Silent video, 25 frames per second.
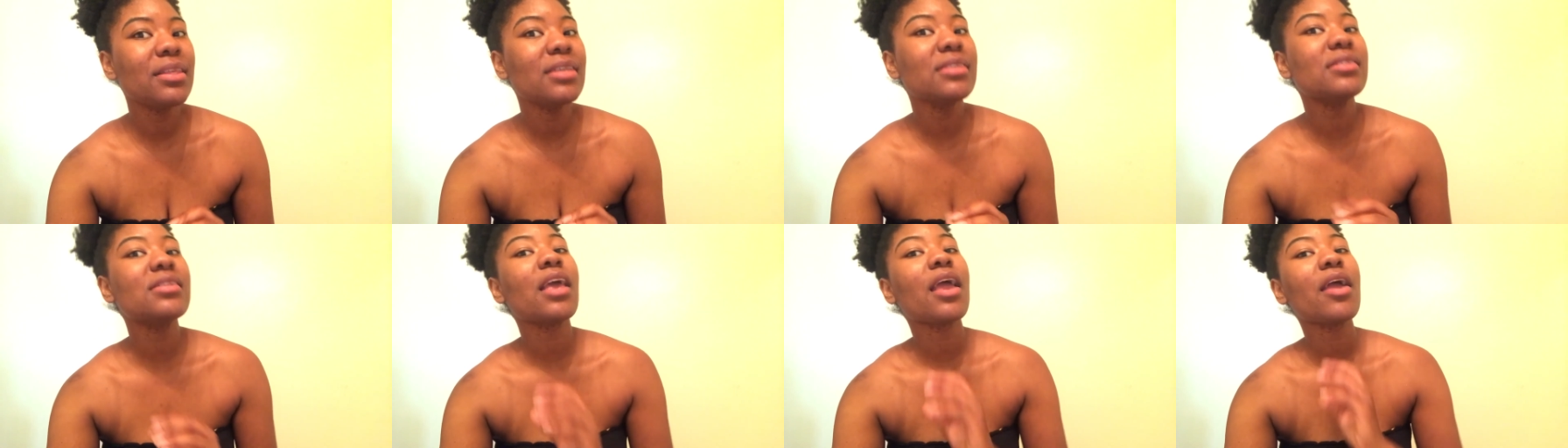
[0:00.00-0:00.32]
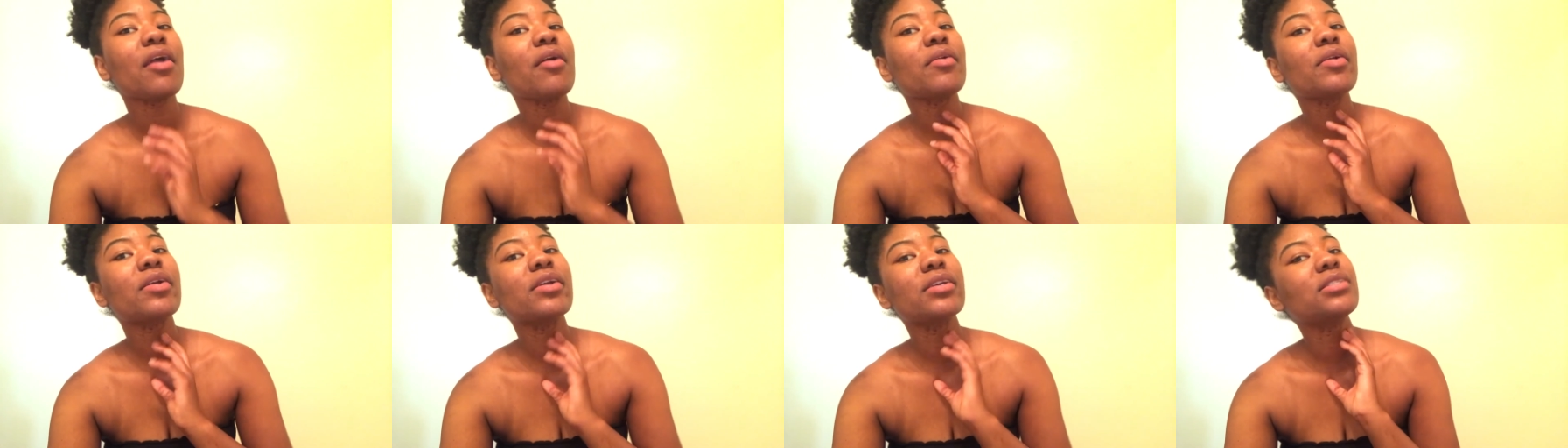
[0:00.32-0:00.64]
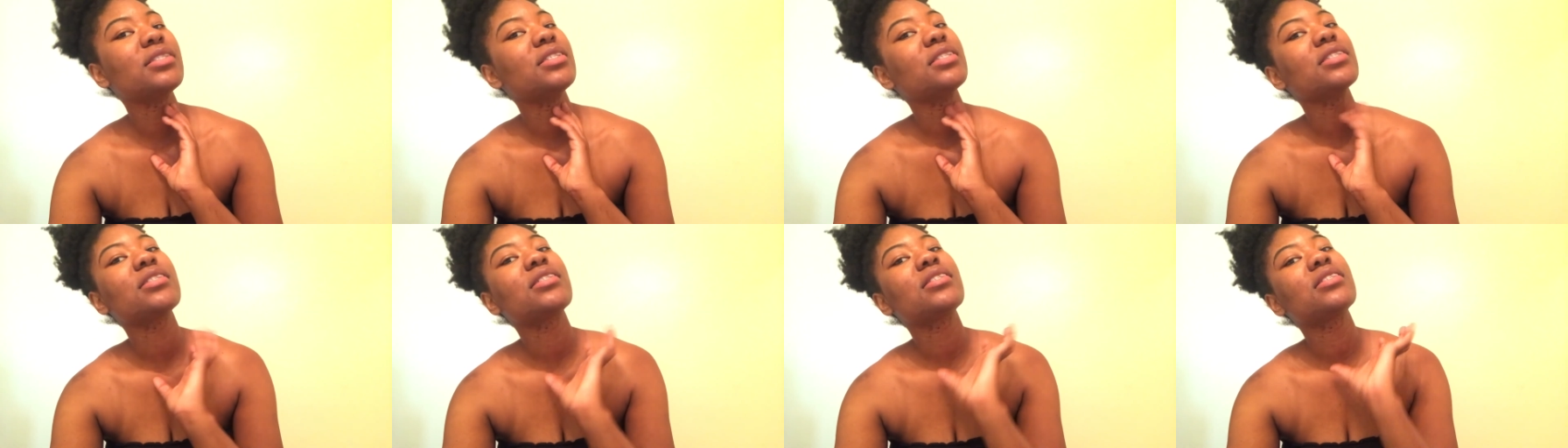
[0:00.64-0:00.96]
but this
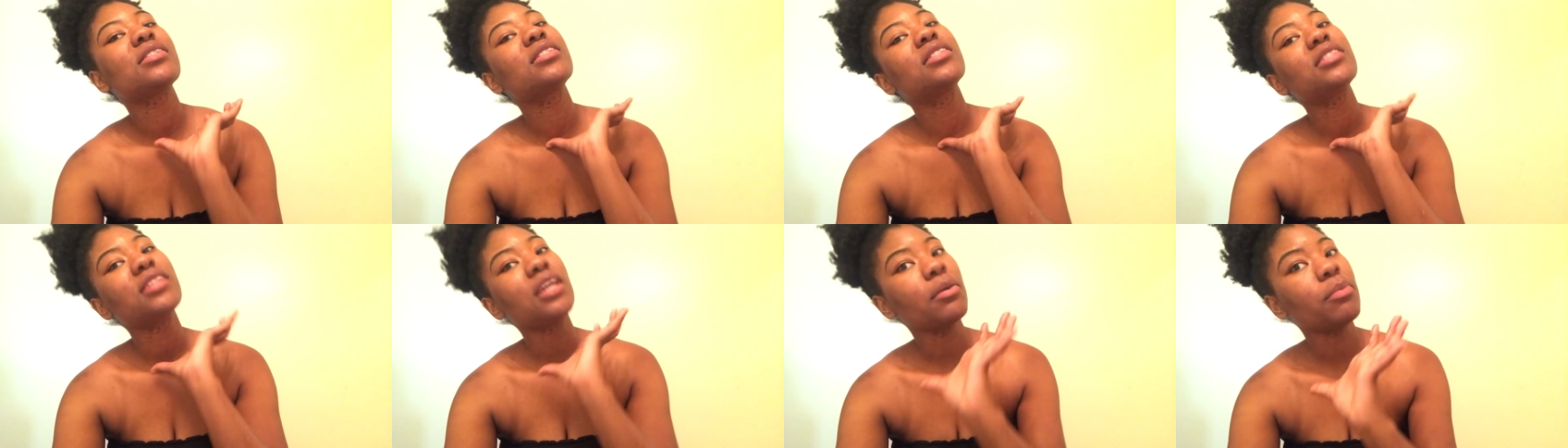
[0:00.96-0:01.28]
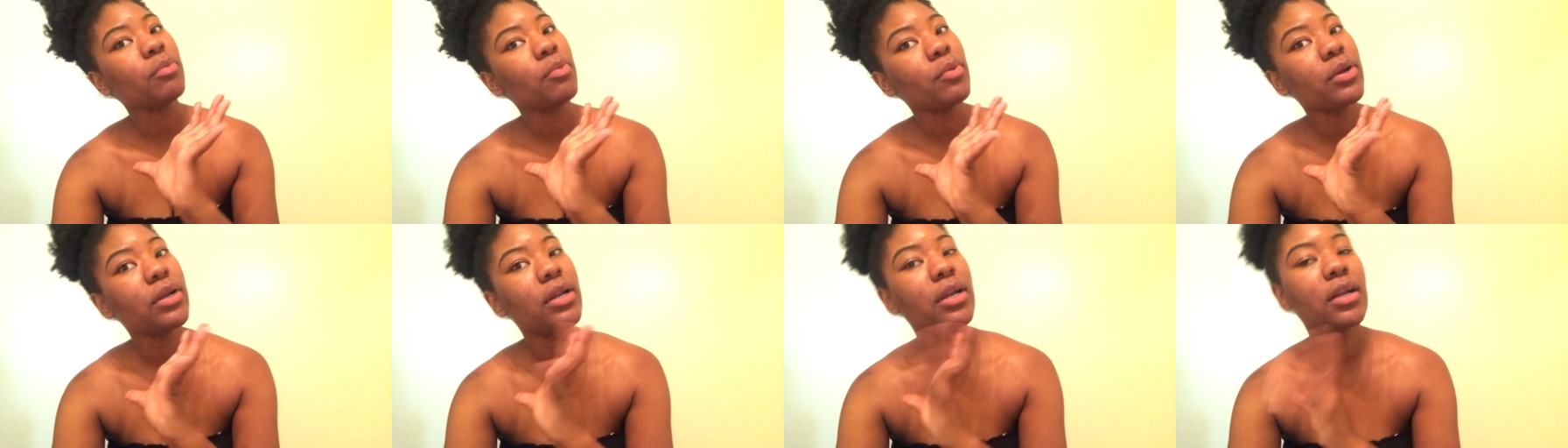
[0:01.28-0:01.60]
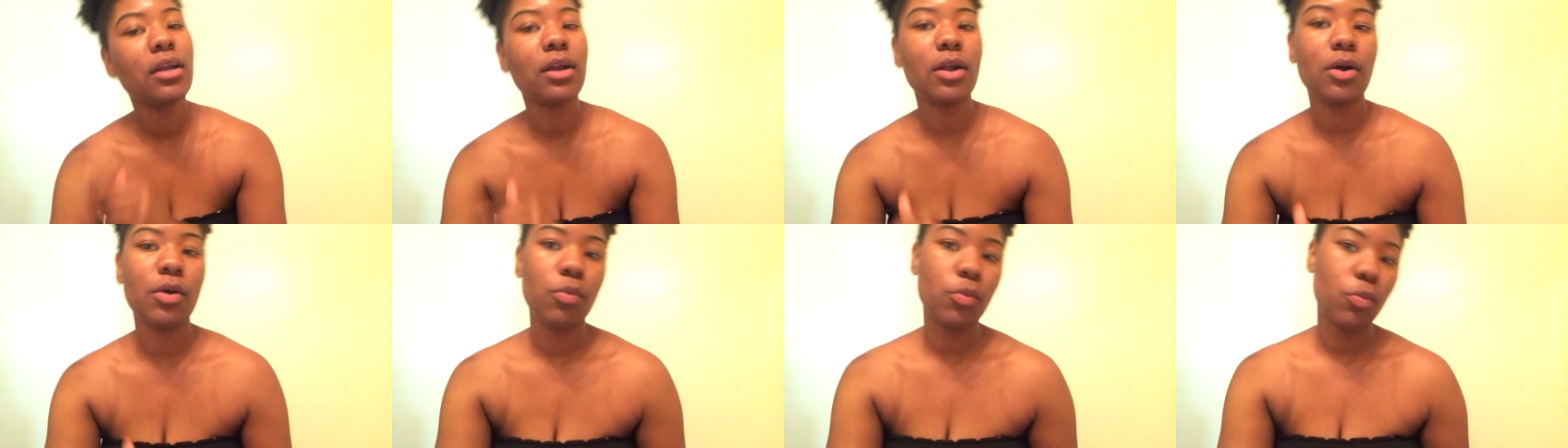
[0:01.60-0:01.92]
area is just
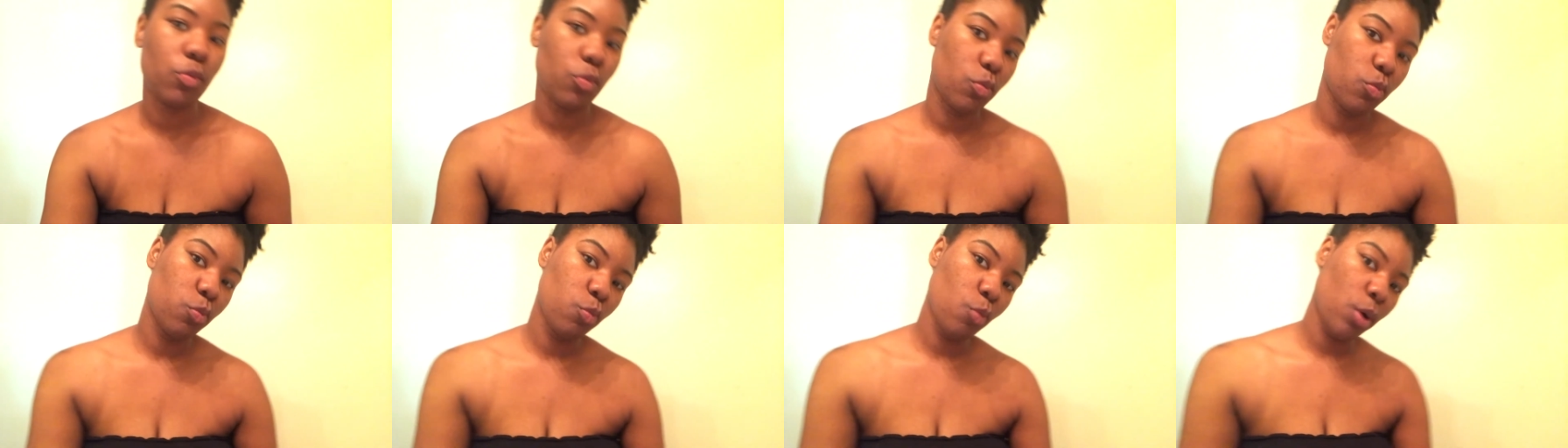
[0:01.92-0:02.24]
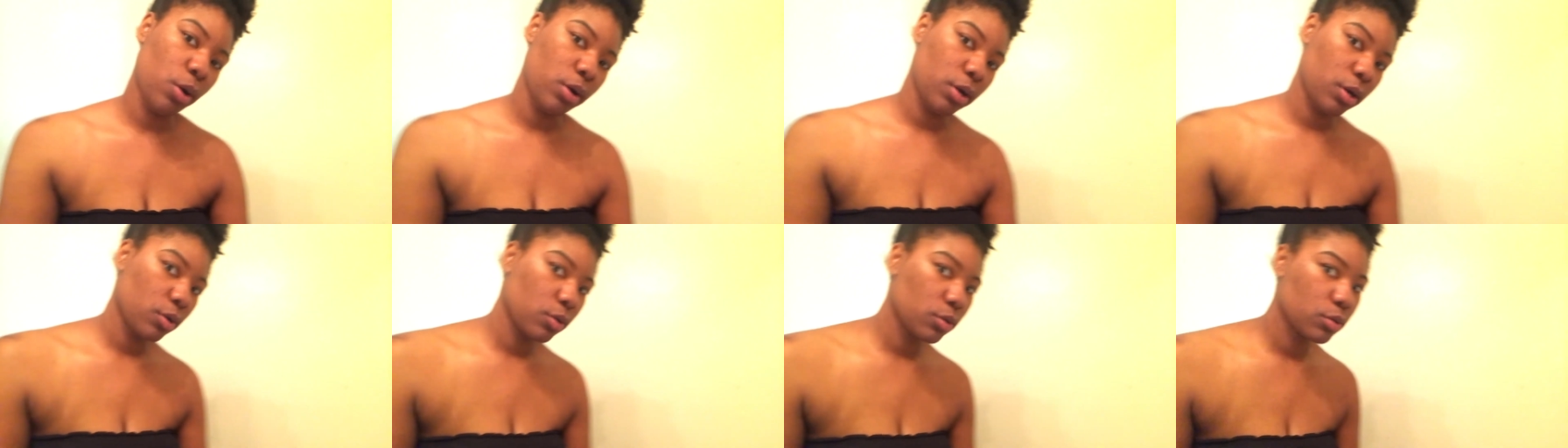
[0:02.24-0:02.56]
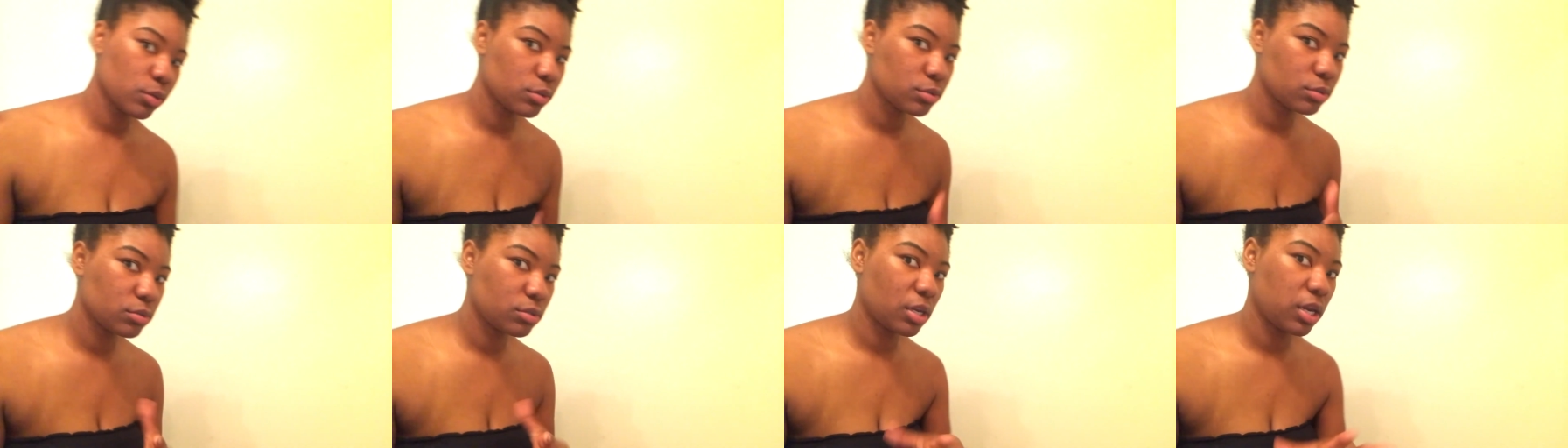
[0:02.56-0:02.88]
stubborn and I don't
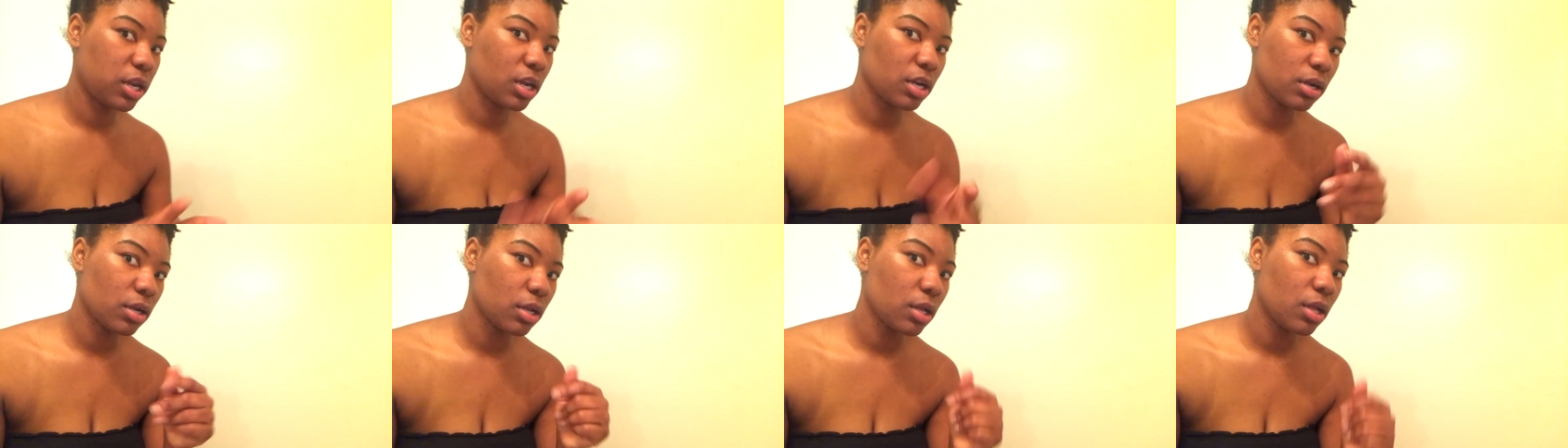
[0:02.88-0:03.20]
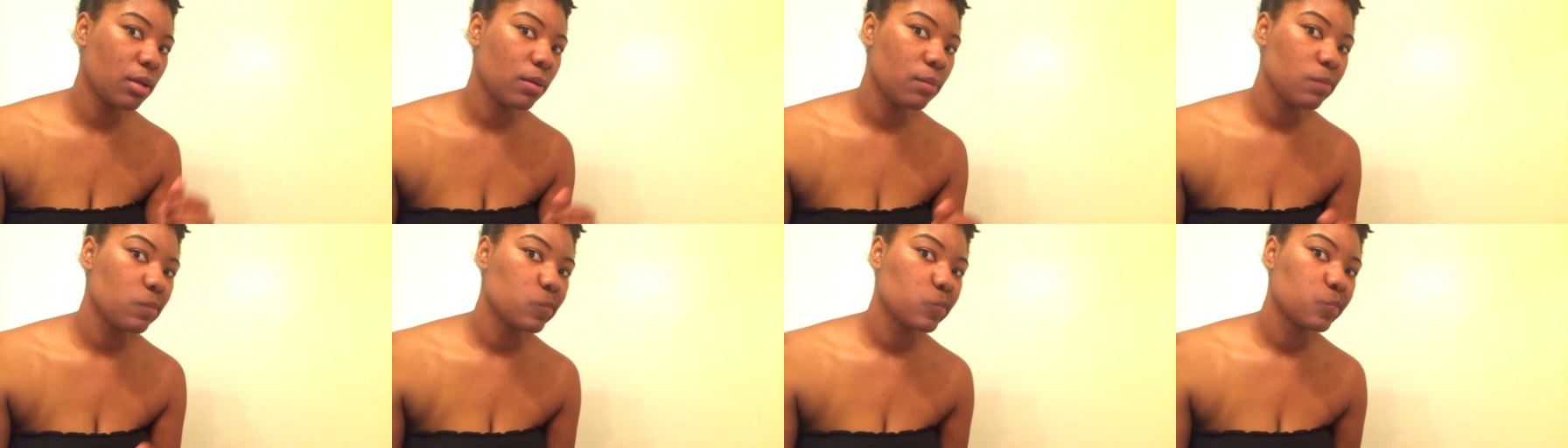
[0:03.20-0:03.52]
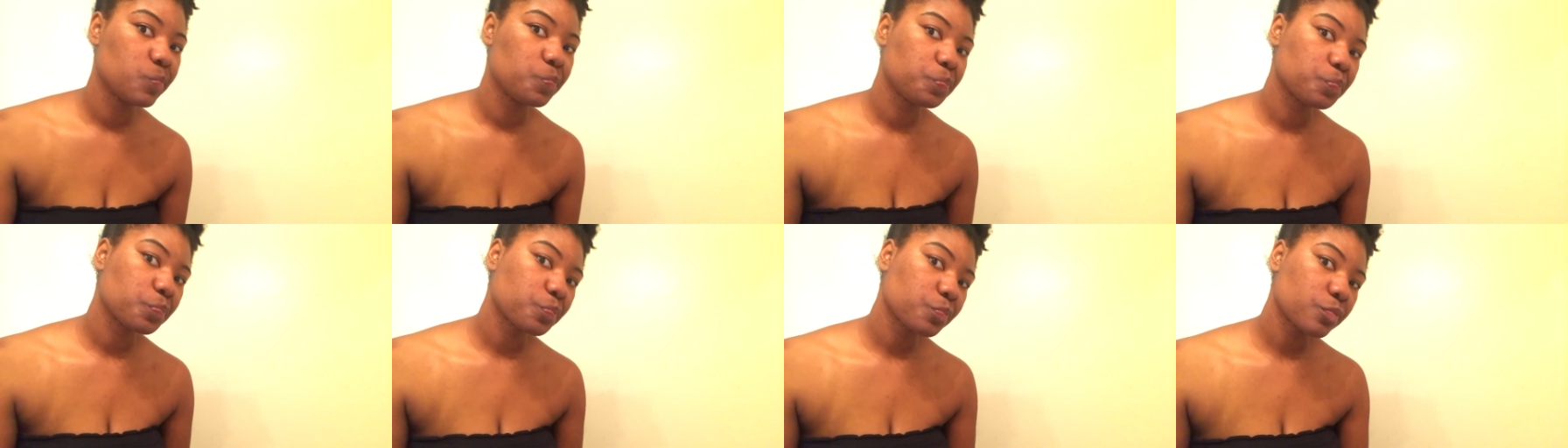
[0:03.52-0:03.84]
wanna clear
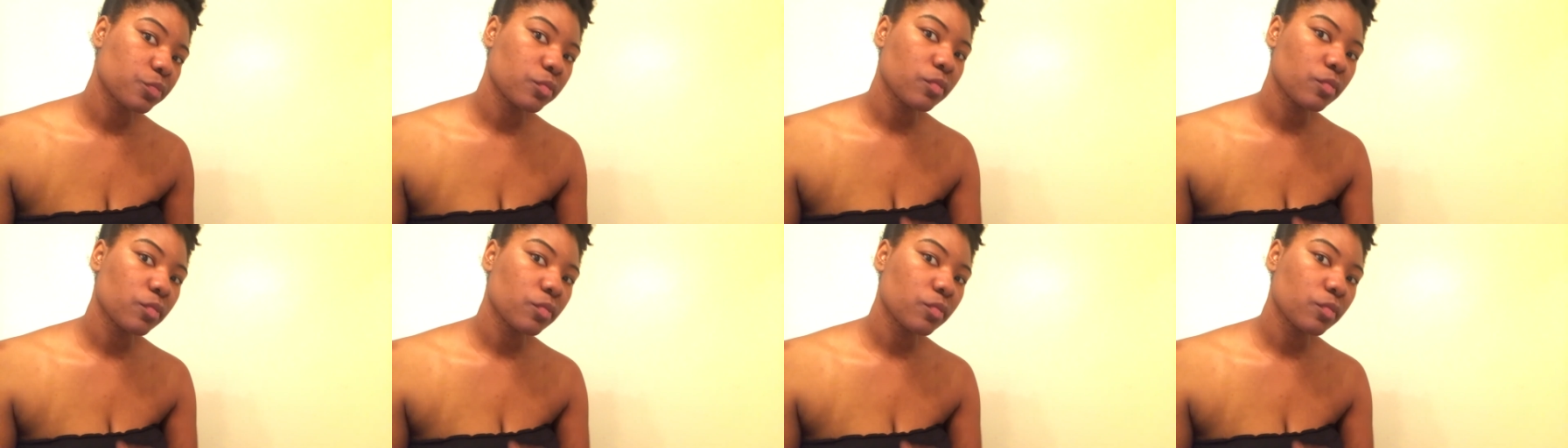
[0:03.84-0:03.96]
up.